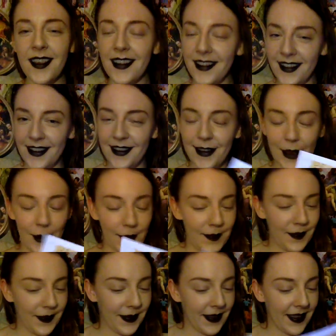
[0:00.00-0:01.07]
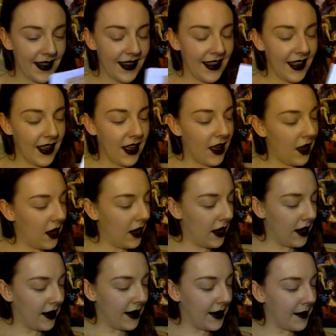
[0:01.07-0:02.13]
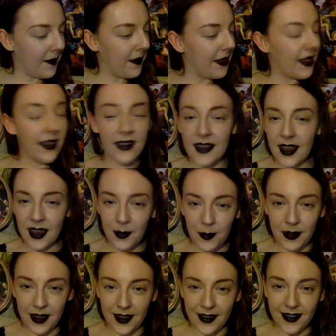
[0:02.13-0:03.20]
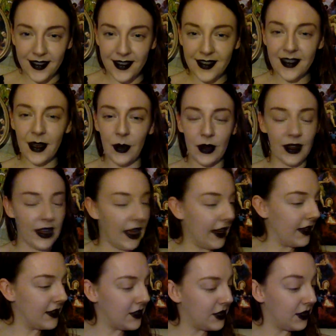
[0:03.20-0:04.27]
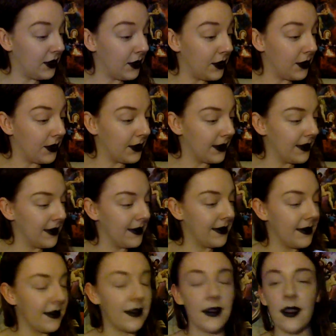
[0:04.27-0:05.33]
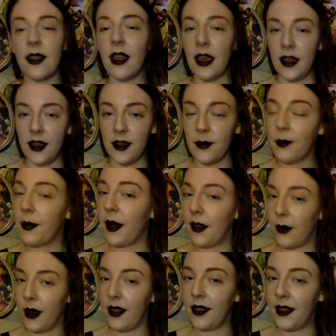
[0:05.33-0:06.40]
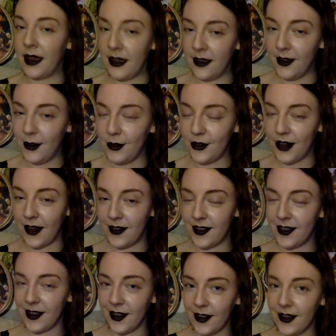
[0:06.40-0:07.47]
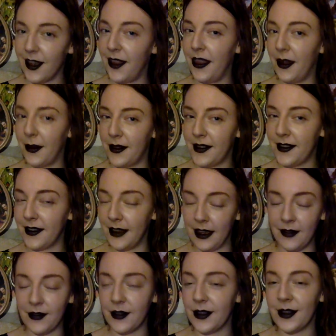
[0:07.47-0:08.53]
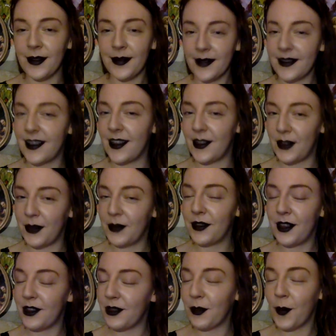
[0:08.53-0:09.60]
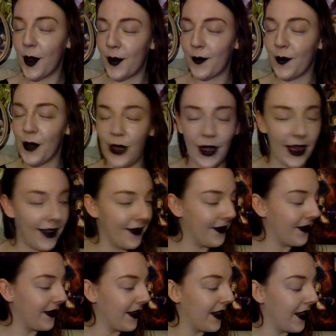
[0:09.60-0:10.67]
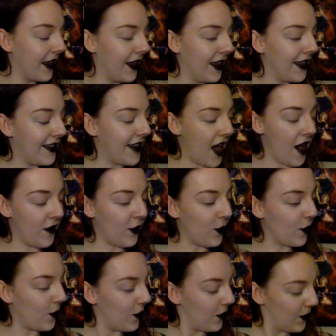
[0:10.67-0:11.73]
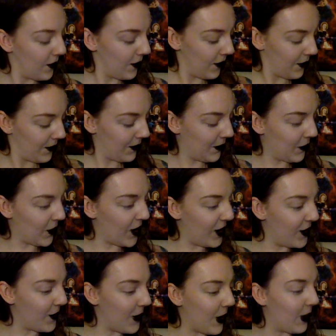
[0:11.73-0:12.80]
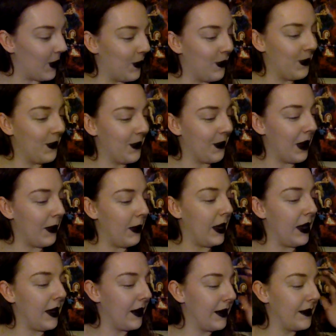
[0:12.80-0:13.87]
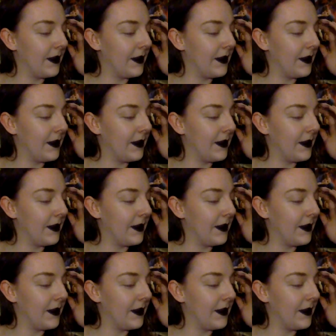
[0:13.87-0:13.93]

So, the second piece I would like to thank you, Travis Neal Todd. That was delightful. Such a wonderful thing to have you write about my being.